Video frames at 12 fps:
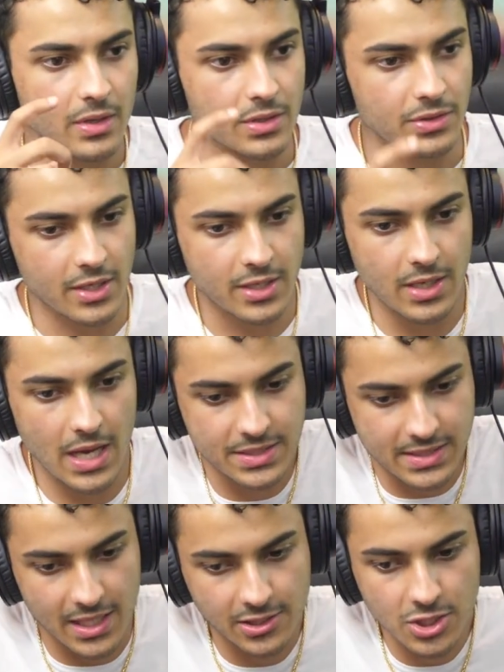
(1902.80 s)

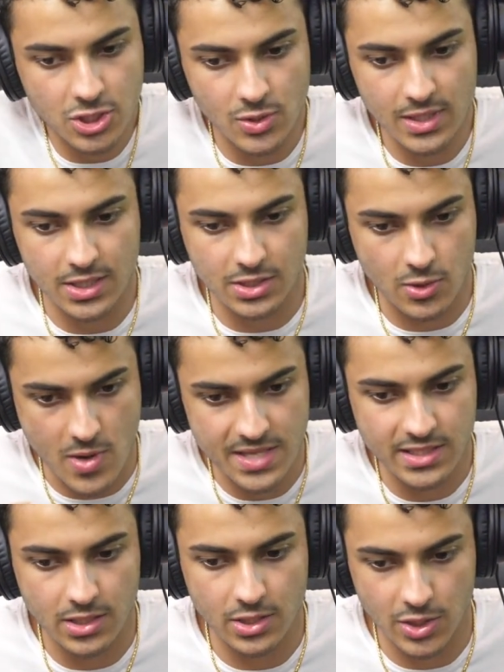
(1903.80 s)
The industry is
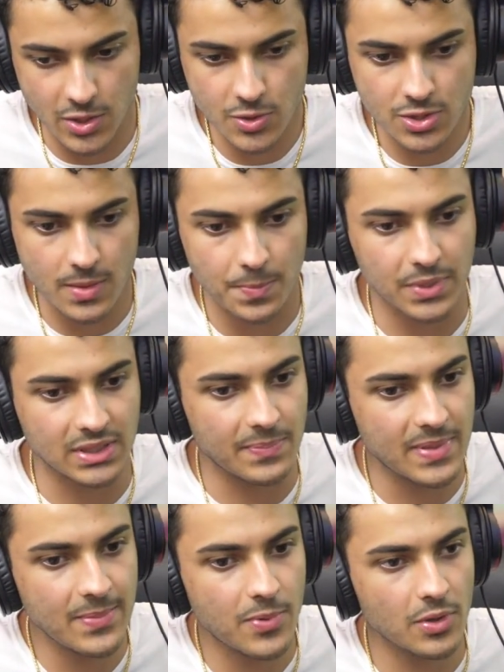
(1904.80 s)
crazy huge, but the
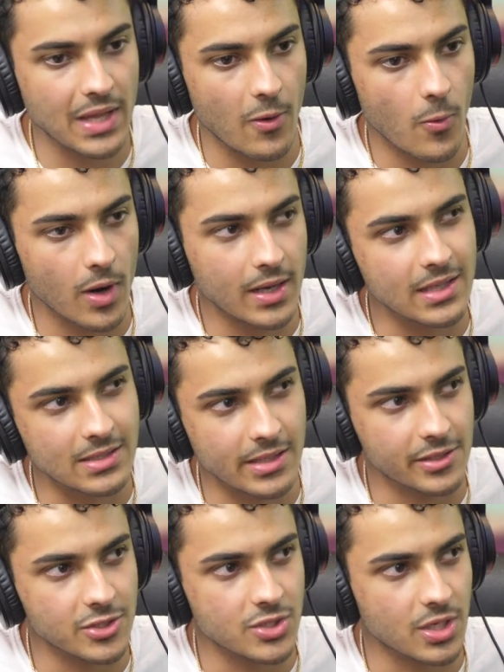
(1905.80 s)
people that work in the
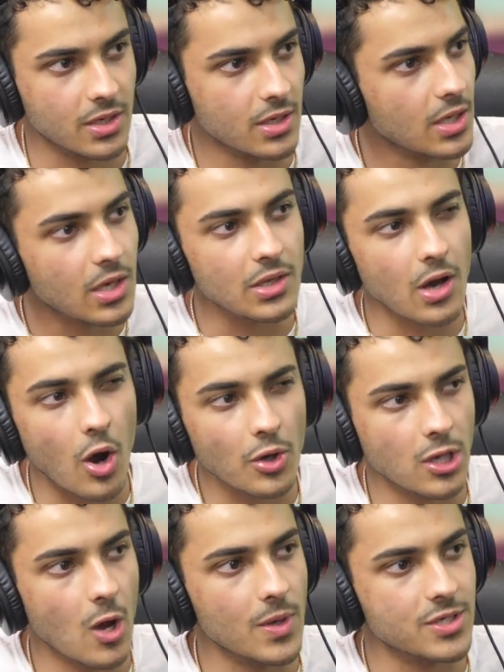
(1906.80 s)
industry all
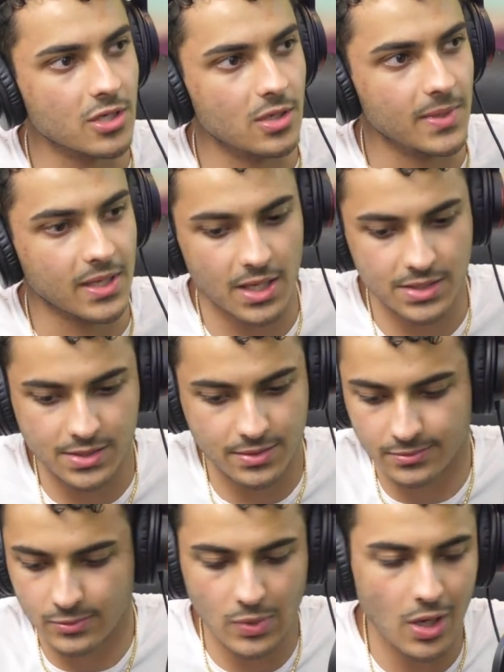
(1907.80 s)
know each other because
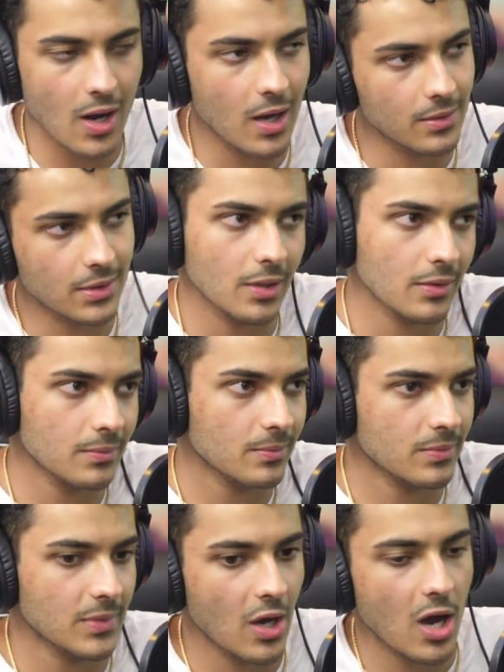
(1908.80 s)
we all,
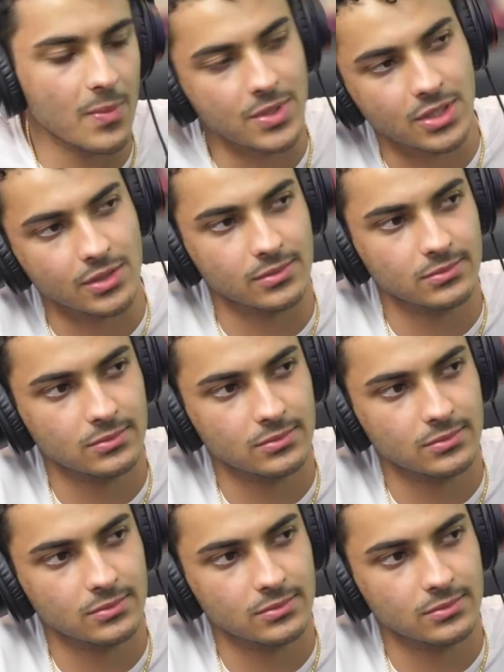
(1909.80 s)
they all help each other.